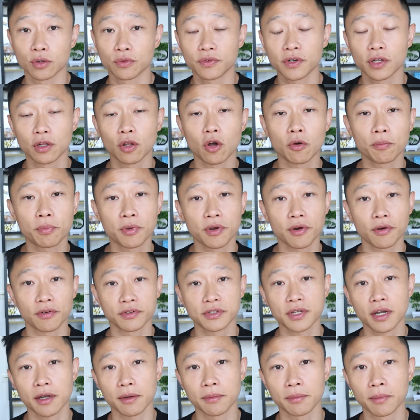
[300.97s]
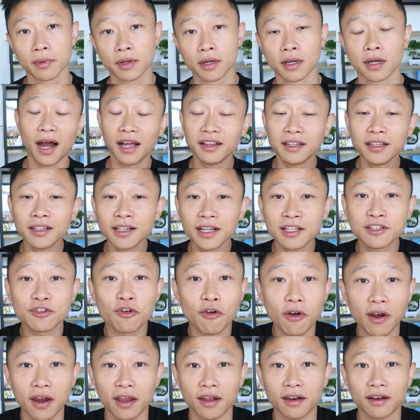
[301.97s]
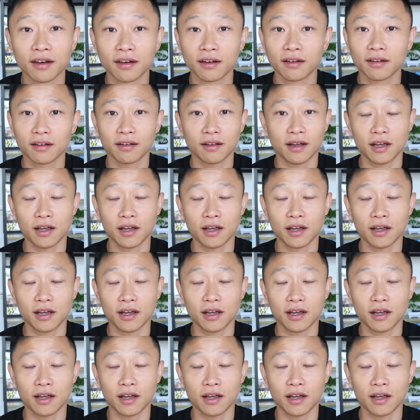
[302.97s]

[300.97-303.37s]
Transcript: over a long period of time. I think that's great.